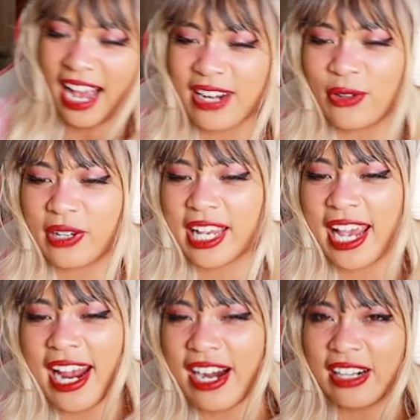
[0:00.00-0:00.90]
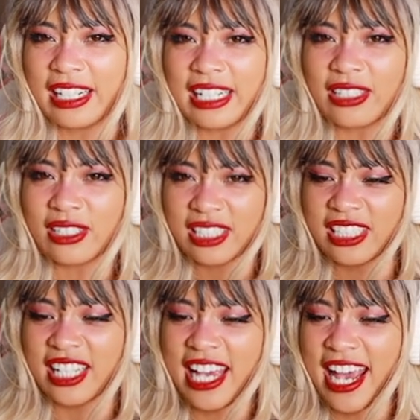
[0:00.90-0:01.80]
I don't care. It's
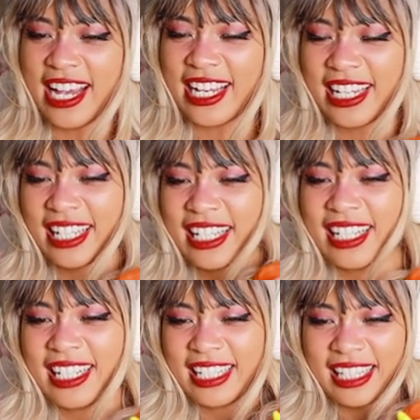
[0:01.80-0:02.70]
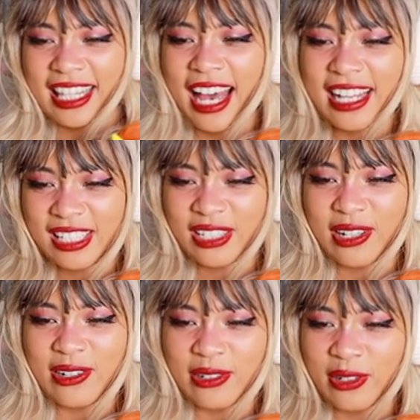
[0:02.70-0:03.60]
sick. No. That's so